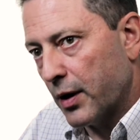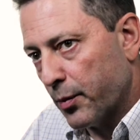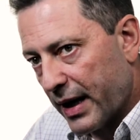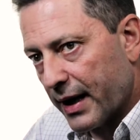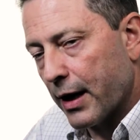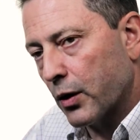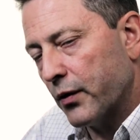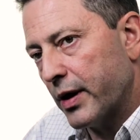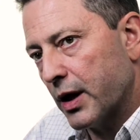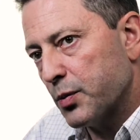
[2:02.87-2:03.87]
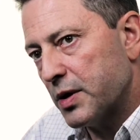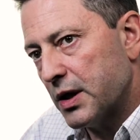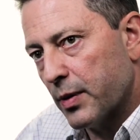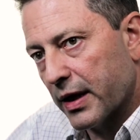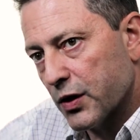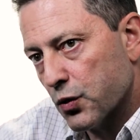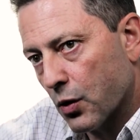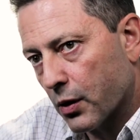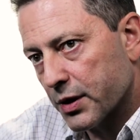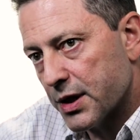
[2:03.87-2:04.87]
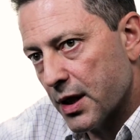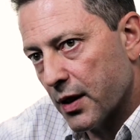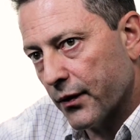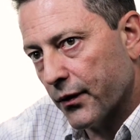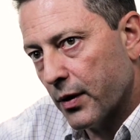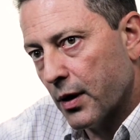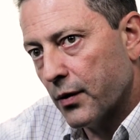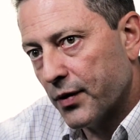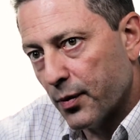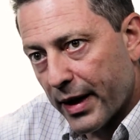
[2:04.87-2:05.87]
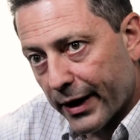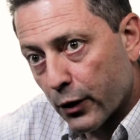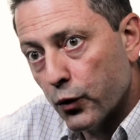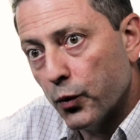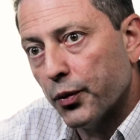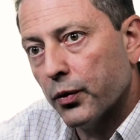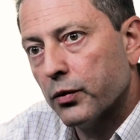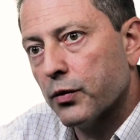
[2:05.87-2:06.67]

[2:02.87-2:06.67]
then back out of AIP, back into RTF feedback loop